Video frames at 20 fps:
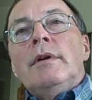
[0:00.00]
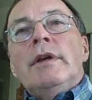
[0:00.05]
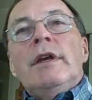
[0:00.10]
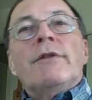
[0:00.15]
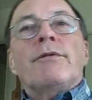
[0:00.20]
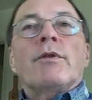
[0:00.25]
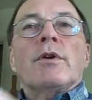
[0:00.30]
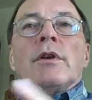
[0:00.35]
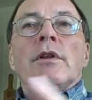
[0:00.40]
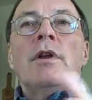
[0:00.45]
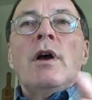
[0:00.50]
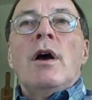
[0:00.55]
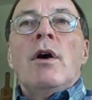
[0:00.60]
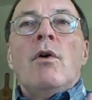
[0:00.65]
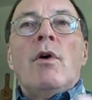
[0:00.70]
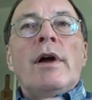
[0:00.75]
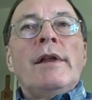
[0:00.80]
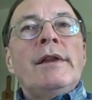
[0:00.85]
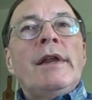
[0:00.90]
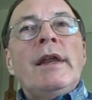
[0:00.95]
If we're
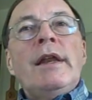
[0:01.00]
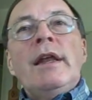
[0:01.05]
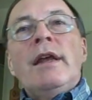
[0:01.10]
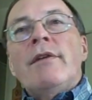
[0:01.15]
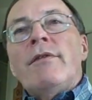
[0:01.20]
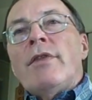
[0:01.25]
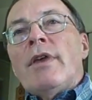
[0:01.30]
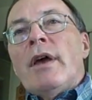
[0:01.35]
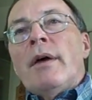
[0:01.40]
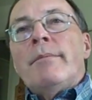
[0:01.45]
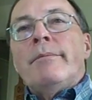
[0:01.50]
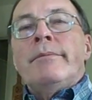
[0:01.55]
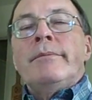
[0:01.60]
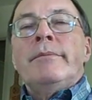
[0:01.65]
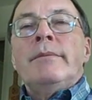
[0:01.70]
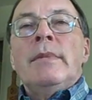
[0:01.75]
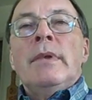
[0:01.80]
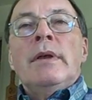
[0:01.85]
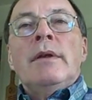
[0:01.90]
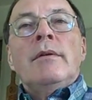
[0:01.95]
low on any of
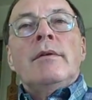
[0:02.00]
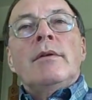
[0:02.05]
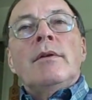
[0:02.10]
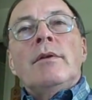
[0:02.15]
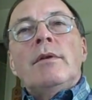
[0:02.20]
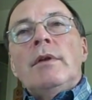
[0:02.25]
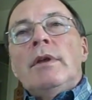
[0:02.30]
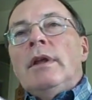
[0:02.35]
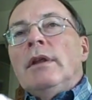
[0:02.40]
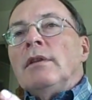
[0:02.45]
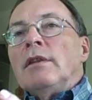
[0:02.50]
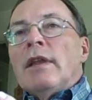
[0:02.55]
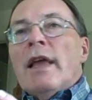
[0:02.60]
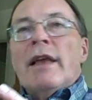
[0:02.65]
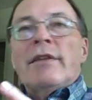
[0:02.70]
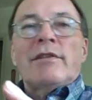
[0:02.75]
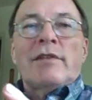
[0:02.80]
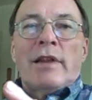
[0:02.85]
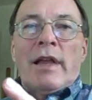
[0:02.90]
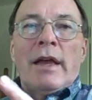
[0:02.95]
them,
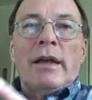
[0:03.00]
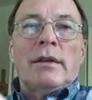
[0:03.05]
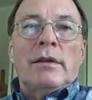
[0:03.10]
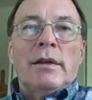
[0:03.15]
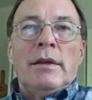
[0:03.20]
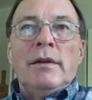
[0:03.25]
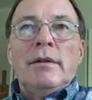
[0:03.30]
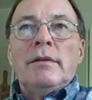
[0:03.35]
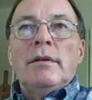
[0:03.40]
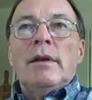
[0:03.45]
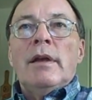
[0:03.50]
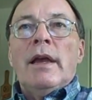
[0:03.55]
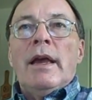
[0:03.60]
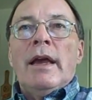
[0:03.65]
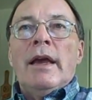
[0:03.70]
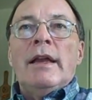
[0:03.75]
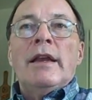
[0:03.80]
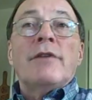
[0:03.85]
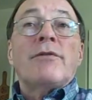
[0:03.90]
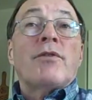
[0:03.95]
less likely.
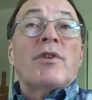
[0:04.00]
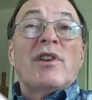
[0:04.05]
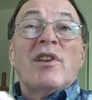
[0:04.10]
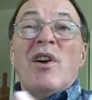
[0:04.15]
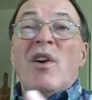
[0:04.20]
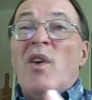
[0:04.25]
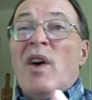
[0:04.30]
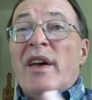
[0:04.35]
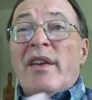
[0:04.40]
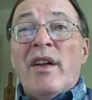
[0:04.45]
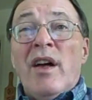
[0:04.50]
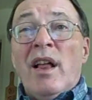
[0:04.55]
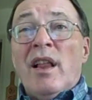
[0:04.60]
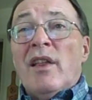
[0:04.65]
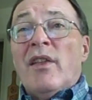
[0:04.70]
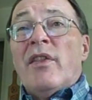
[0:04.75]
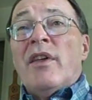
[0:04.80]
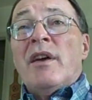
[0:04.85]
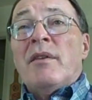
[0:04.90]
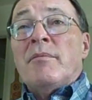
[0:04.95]
And if we're low on
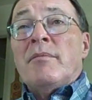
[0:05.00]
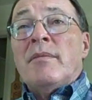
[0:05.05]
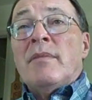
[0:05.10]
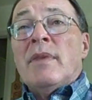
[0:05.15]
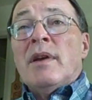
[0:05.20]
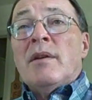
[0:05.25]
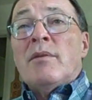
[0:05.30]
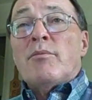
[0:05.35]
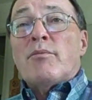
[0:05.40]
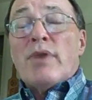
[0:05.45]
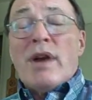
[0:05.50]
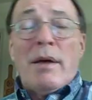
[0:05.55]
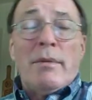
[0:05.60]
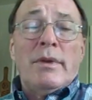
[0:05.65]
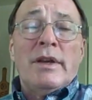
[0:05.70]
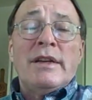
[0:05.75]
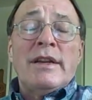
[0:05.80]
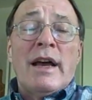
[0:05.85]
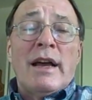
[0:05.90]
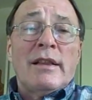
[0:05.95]
all of them,
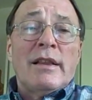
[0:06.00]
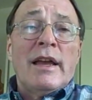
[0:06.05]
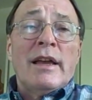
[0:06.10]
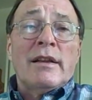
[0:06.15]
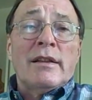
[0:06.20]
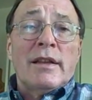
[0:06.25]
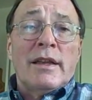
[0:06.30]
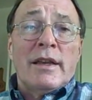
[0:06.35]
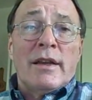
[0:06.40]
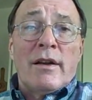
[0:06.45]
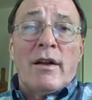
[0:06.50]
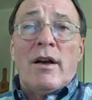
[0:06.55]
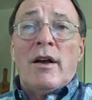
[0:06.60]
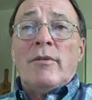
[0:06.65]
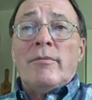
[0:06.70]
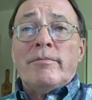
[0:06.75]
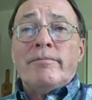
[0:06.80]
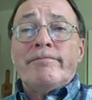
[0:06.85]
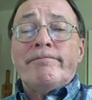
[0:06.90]
probably not likely at all.